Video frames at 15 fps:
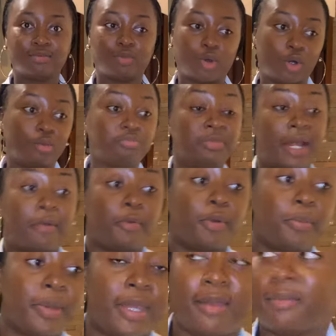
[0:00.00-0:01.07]
well,
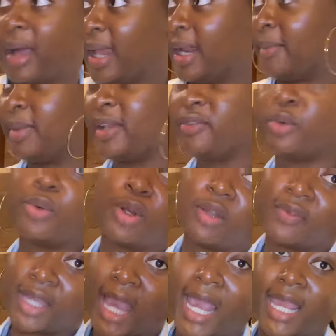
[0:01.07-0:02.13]
Nairobi, and I believe the whole
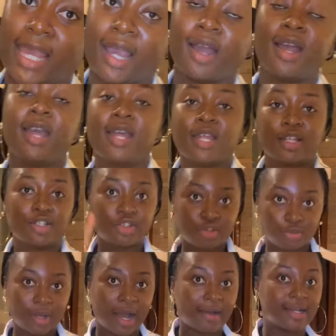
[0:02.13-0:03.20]
of Kenya is
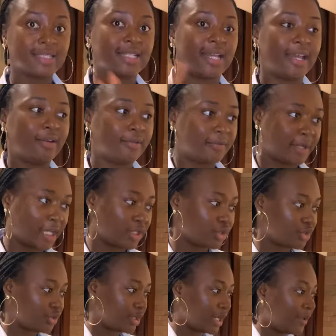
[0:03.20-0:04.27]
2 hours ahead of
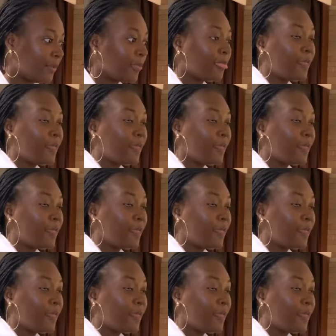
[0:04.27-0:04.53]
Nigeria.